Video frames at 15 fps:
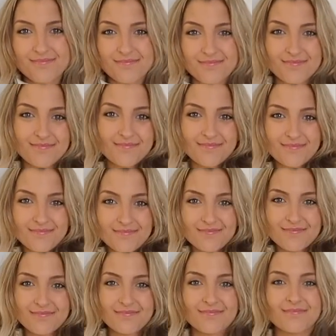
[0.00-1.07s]
and then a cute
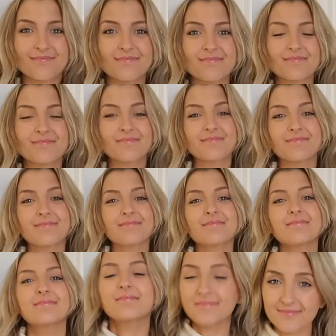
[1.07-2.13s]
puffer jacket or more
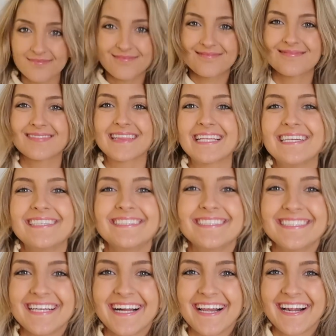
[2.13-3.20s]
of a statement piece
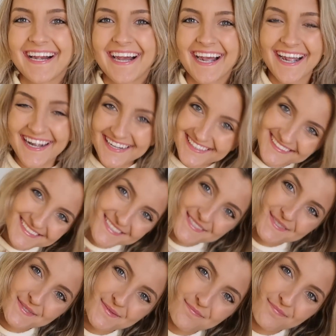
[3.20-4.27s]
over top. That way you
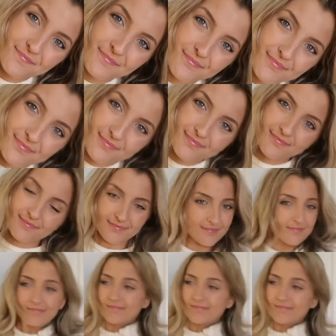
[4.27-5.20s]
still get warmth along